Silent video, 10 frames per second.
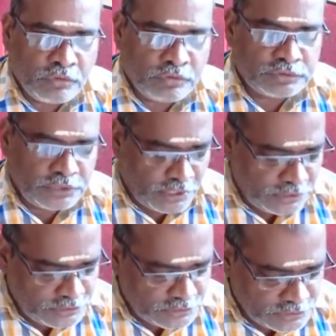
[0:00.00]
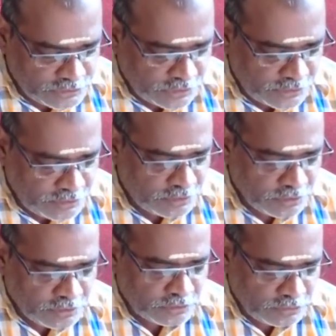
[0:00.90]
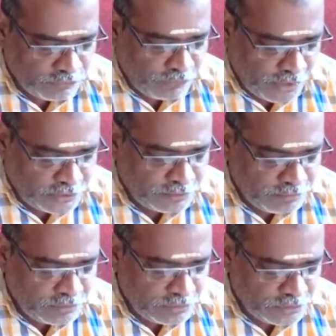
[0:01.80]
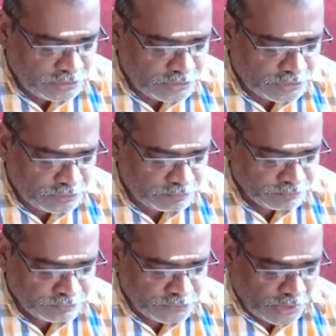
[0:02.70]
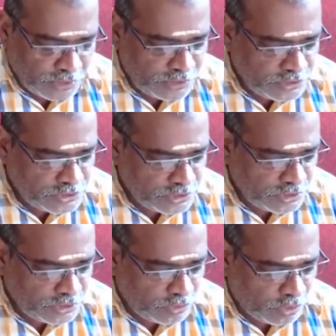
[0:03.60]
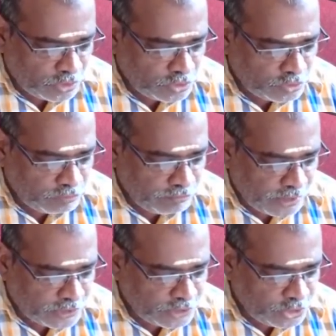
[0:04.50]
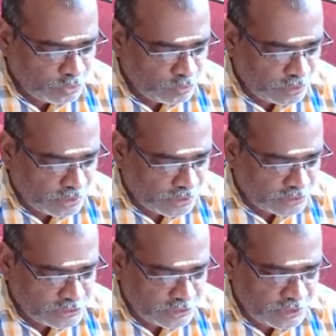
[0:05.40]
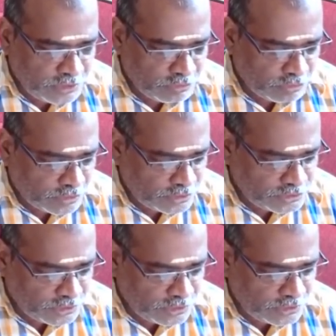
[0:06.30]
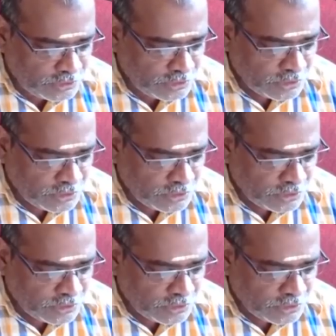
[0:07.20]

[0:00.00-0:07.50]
on the either side. The variable is arranged in order to magnitude and ascending or descending.